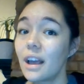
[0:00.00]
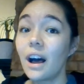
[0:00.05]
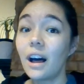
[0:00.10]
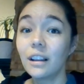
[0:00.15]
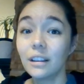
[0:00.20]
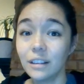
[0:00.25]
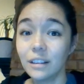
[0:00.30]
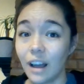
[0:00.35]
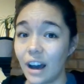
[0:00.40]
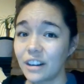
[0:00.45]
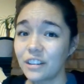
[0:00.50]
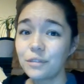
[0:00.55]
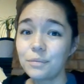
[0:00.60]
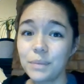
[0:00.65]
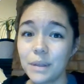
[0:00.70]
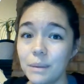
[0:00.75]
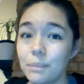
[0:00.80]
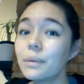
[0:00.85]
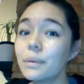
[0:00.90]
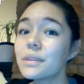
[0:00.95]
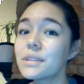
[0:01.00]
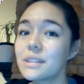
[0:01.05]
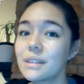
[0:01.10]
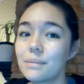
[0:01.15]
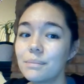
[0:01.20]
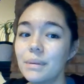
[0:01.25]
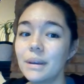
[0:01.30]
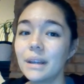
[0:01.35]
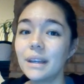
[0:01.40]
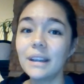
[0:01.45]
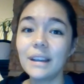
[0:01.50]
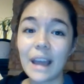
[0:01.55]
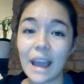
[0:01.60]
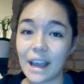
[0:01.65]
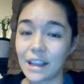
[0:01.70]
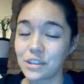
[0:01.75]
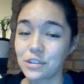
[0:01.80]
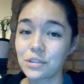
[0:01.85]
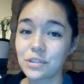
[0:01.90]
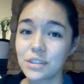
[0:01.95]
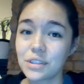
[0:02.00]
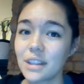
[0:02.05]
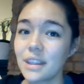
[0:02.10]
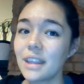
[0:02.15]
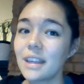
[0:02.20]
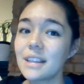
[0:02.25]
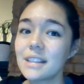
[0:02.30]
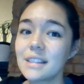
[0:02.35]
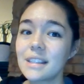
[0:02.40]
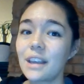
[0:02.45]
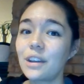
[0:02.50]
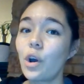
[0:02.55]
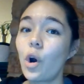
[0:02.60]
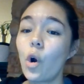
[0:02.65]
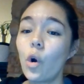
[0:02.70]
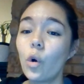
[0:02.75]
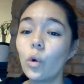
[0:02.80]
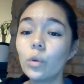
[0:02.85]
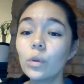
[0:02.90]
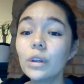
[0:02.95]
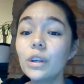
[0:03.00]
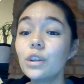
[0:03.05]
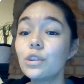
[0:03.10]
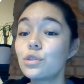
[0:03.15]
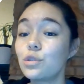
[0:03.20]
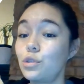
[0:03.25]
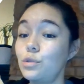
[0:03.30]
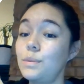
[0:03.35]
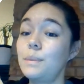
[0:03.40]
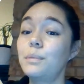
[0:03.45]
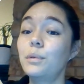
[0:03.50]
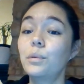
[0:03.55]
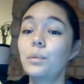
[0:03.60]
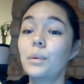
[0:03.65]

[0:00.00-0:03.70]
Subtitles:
A lot of people submitted answers to this, and only 2 people